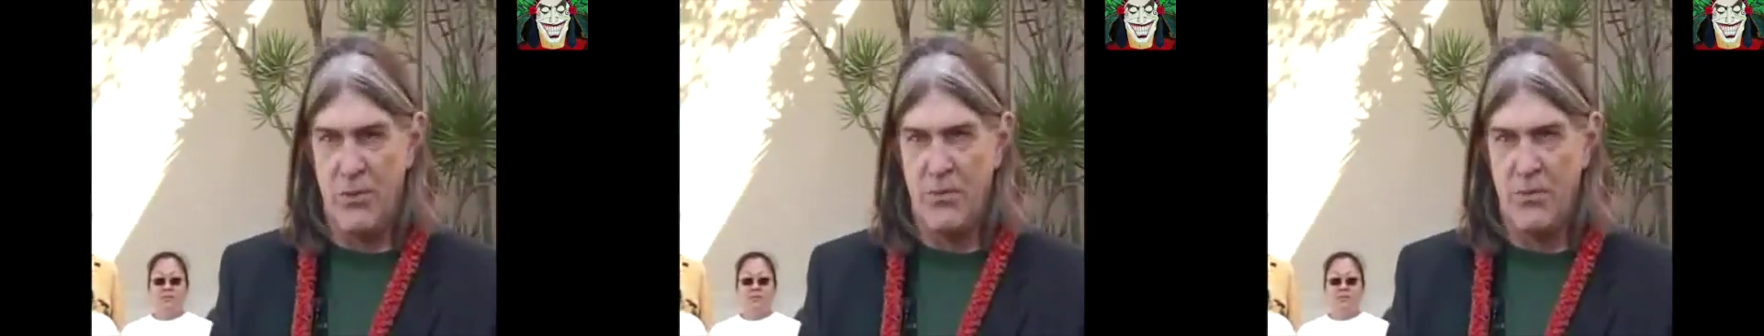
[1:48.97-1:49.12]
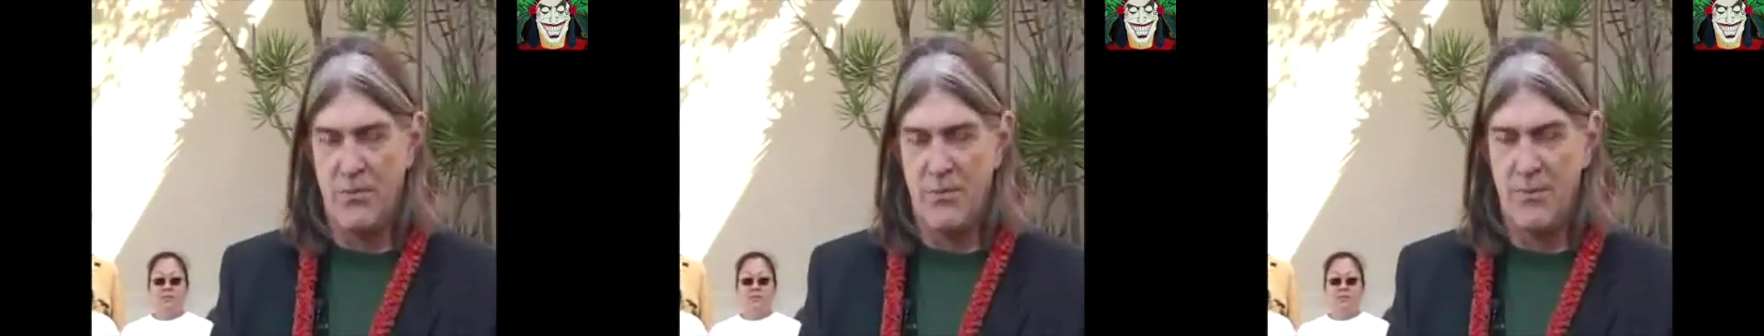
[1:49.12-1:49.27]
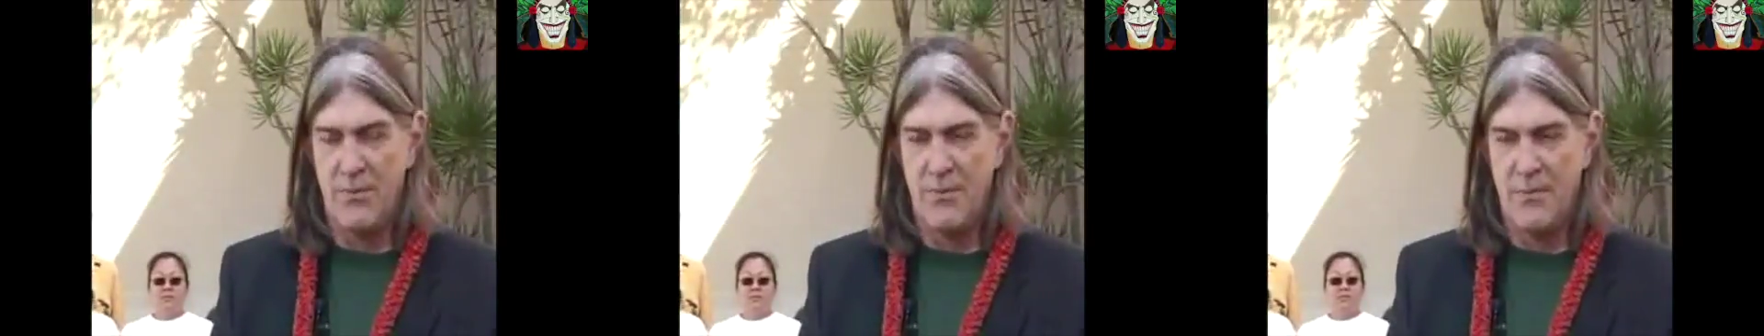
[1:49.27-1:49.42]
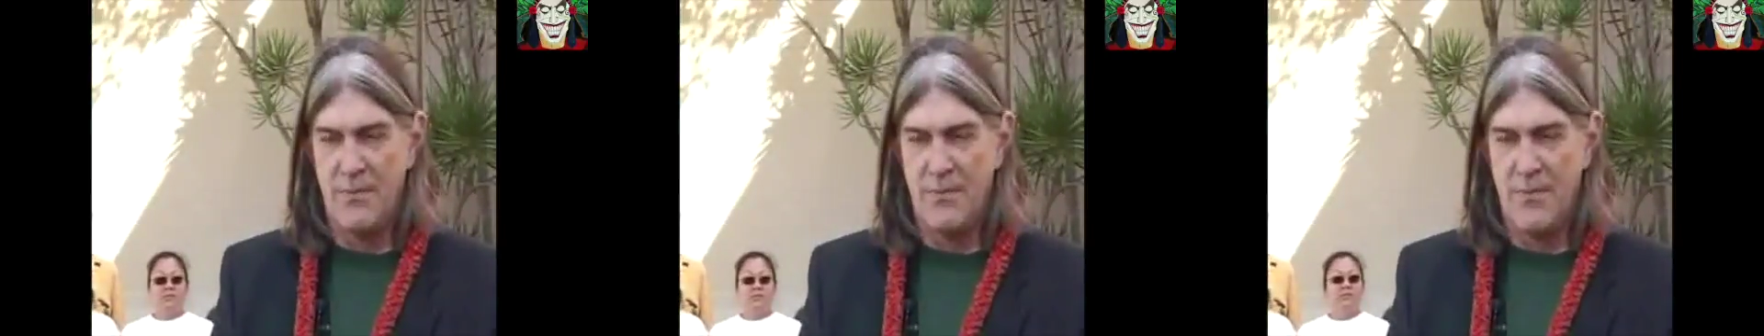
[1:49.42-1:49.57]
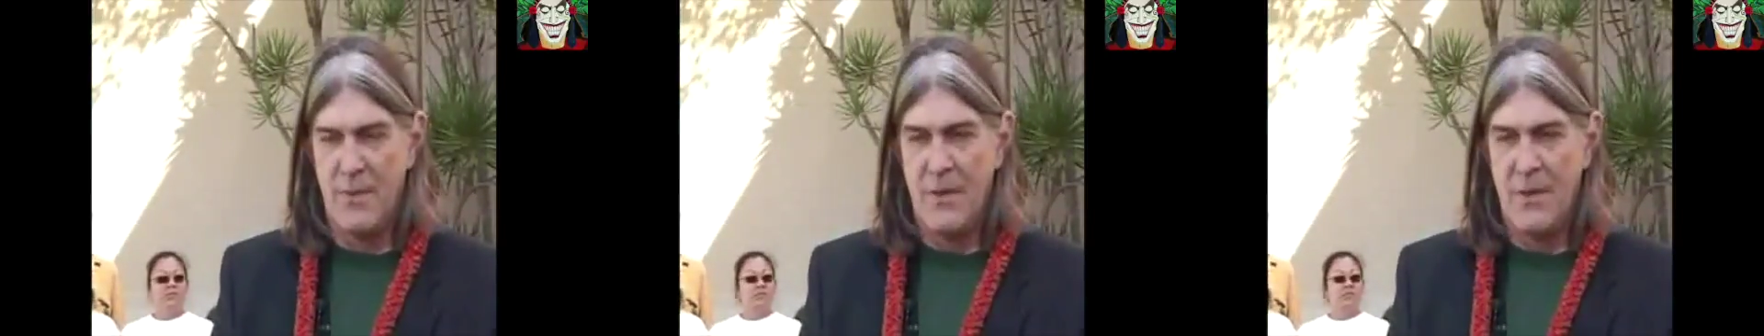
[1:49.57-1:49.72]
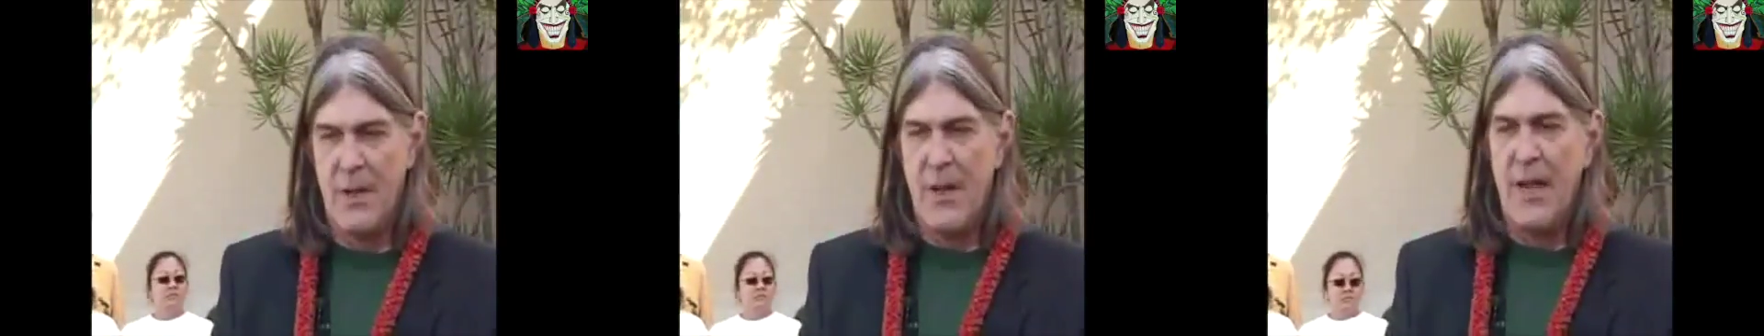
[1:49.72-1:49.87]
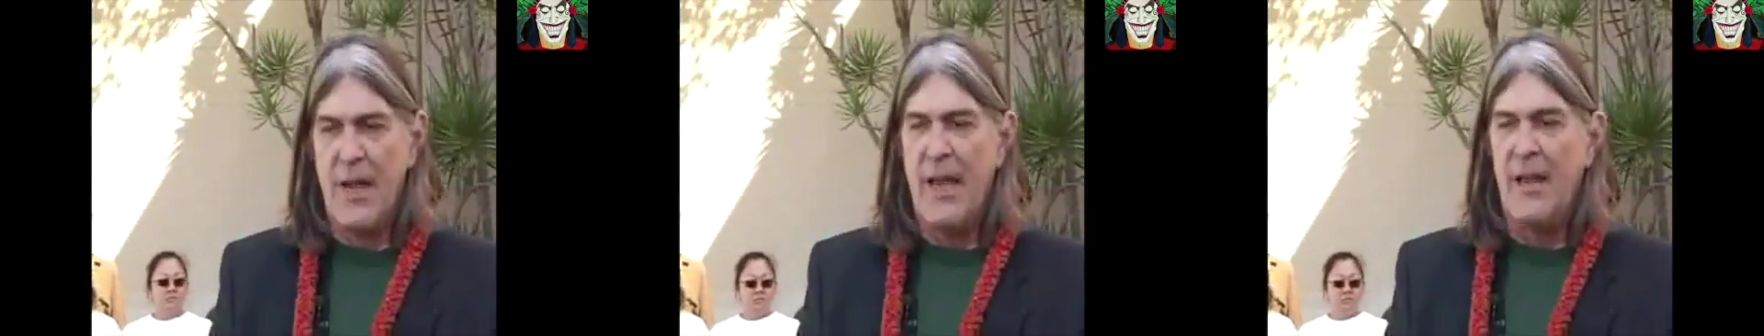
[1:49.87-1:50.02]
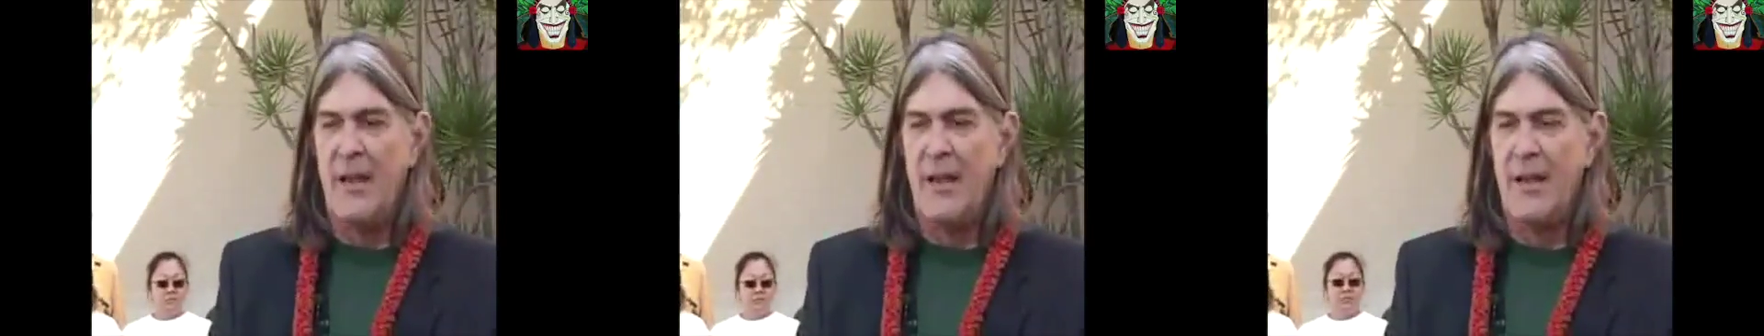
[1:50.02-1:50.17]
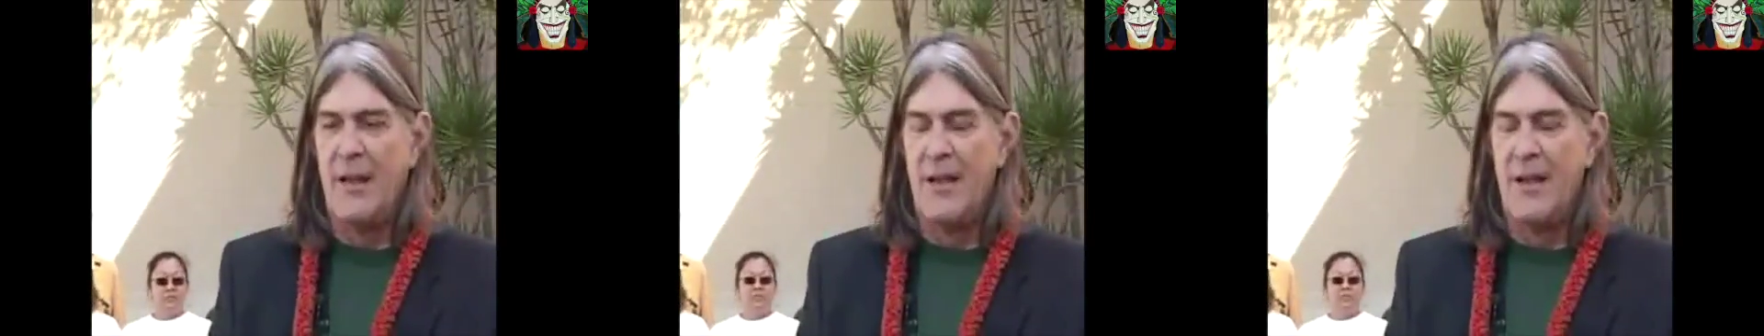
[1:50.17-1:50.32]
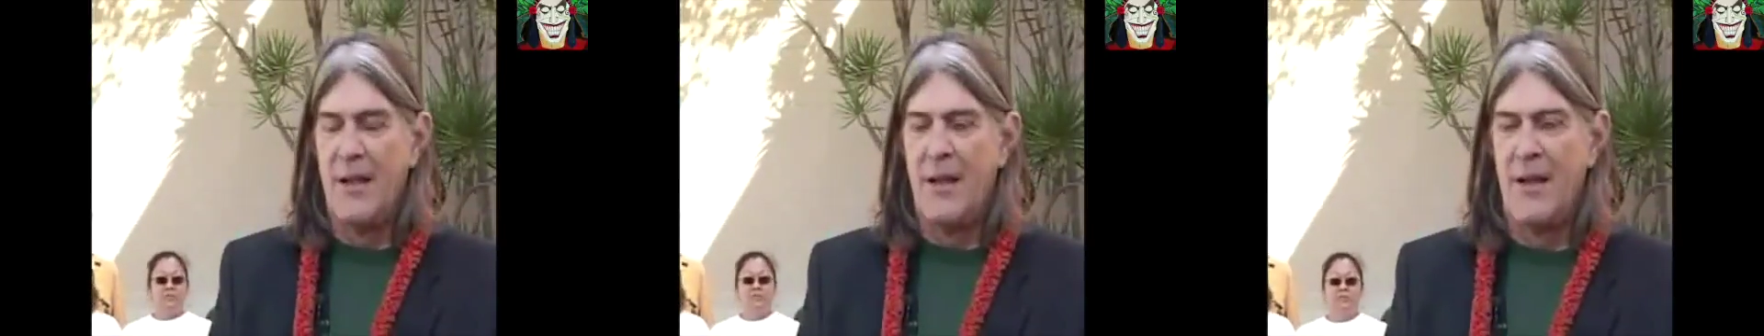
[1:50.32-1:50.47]
Yes. How is it racist
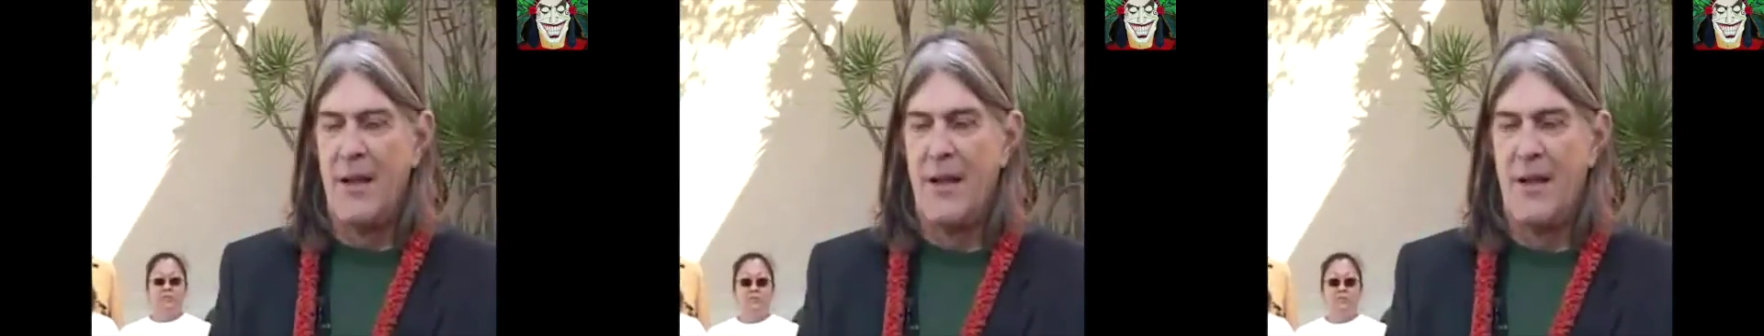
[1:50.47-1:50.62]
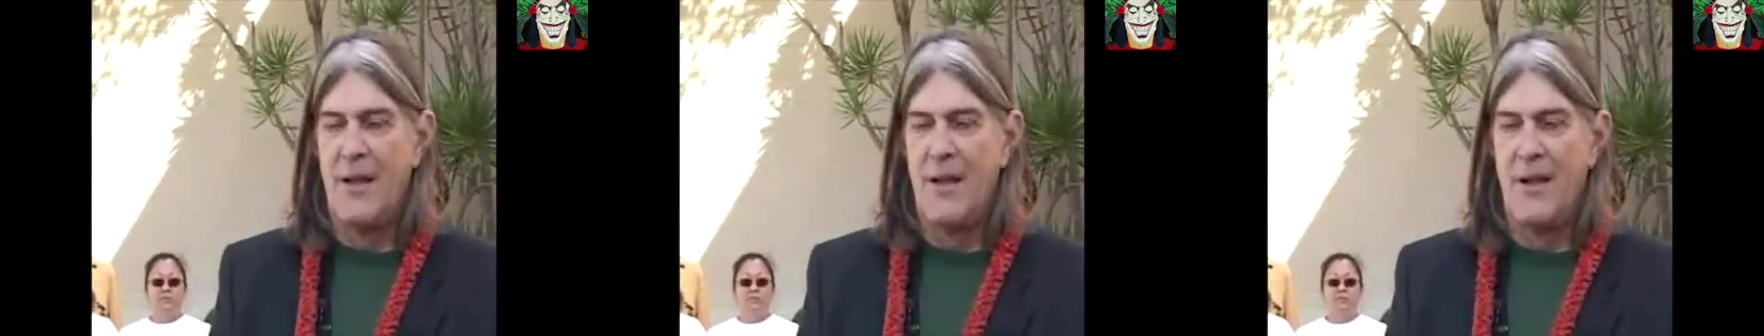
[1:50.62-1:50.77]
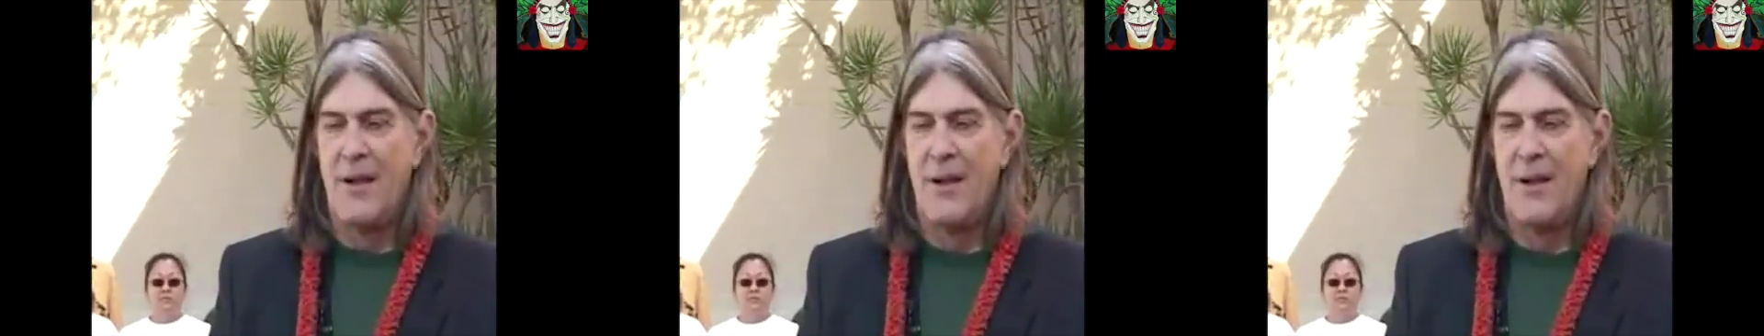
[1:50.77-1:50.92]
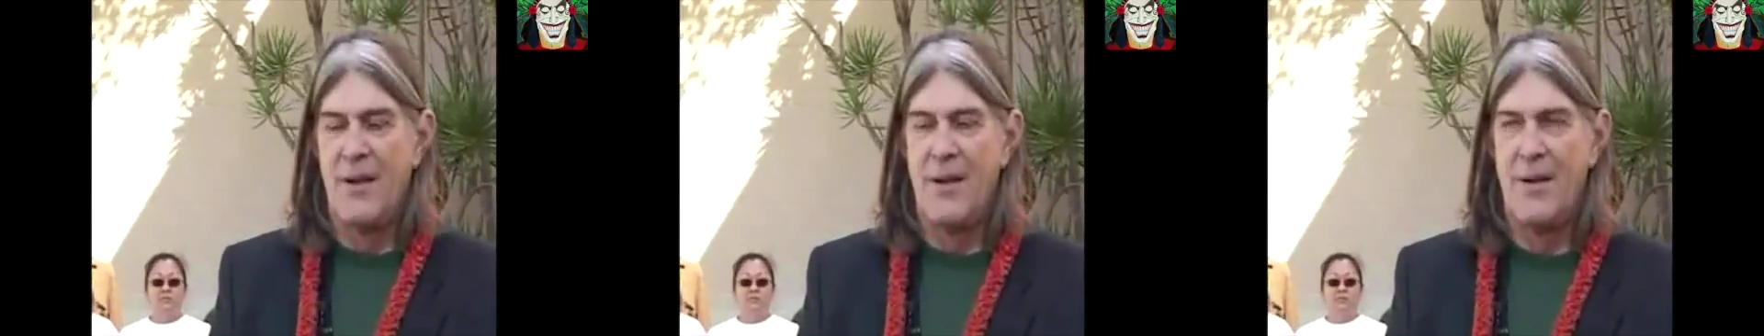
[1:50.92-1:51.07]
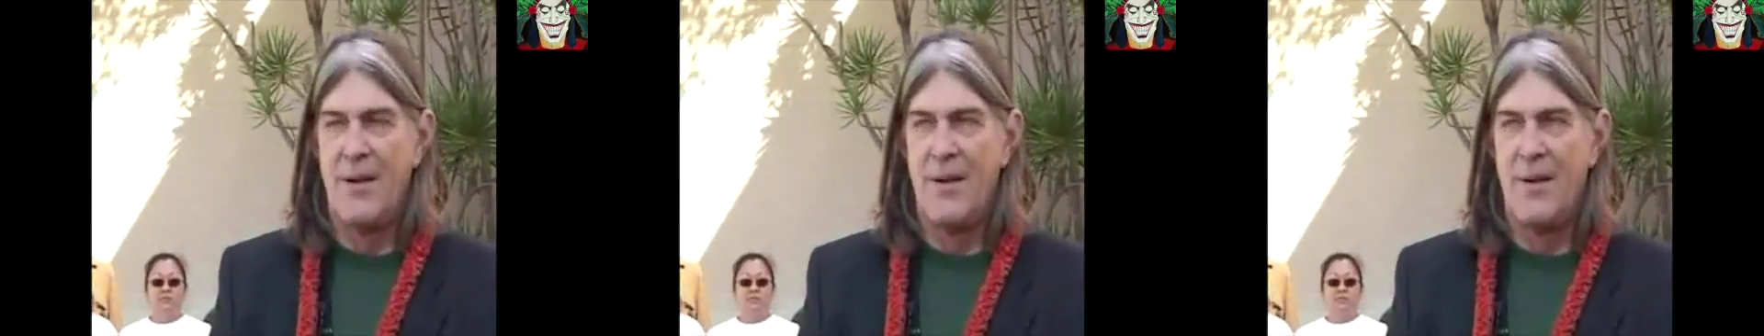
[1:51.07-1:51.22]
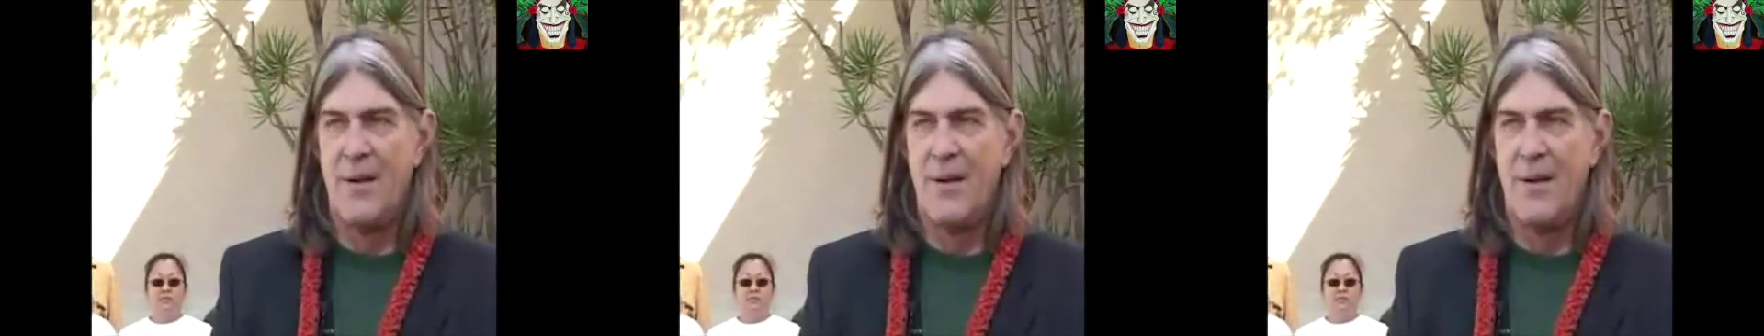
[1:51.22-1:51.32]
if we're asking you if you're